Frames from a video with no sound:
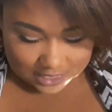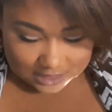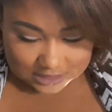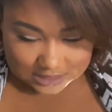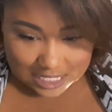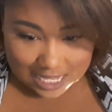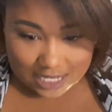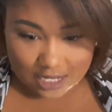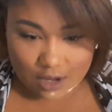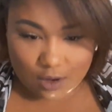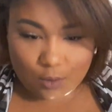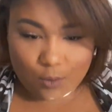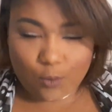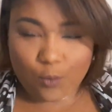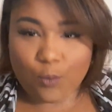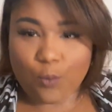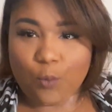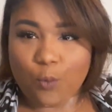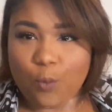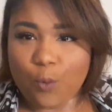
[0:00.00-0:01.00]
It's like a
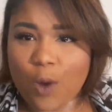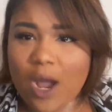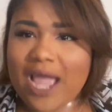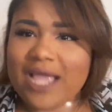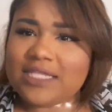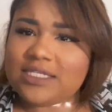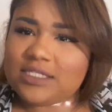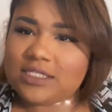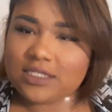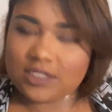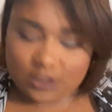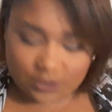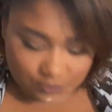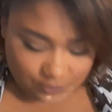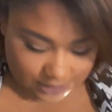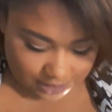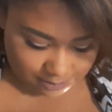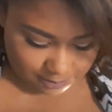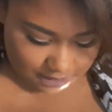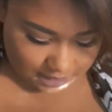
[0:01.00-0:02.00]
wet
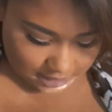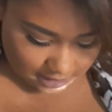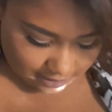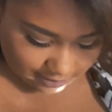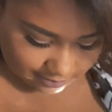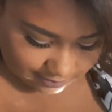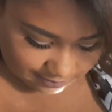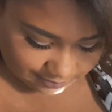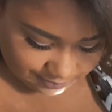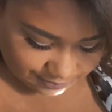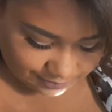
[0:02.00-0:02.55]
creamy.